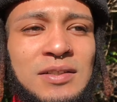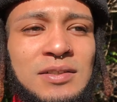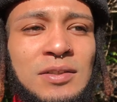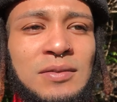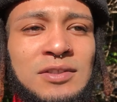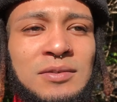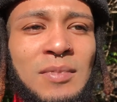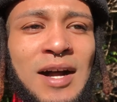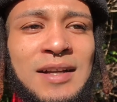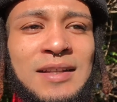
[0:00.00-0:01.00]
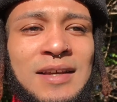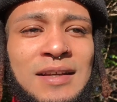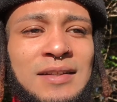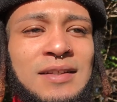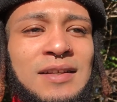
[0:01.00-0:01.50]
shooting somebody
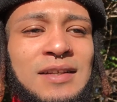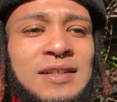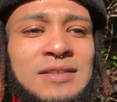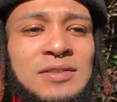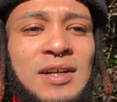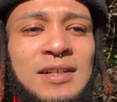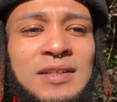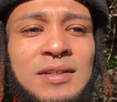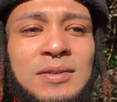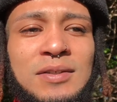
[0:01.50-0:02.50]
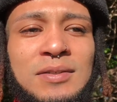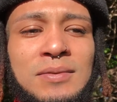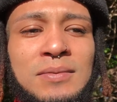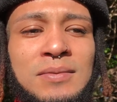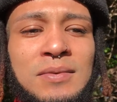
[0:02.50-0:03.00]
that isn't trying to kill you